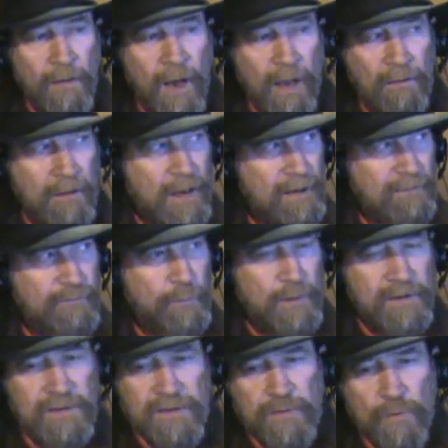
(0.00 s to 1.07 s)
a lot of
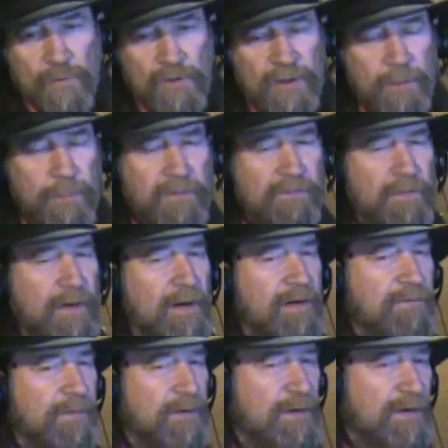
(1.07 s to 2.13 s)
which is going to be very,
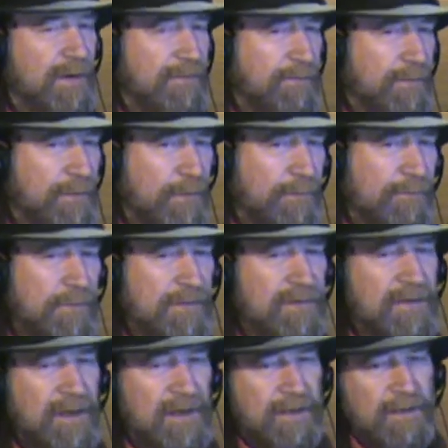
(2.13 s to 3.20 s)
very difficult for the
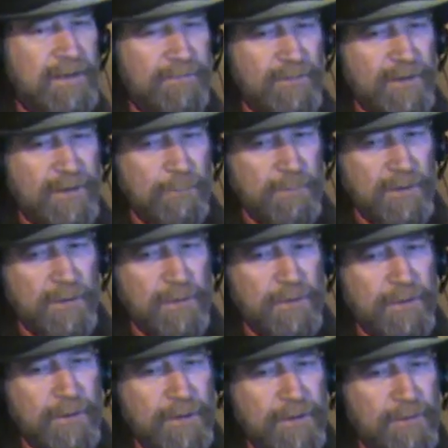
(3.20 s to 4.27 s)
scientific
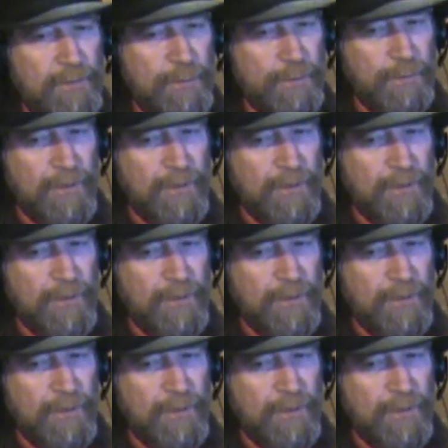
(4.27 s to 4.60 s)
community to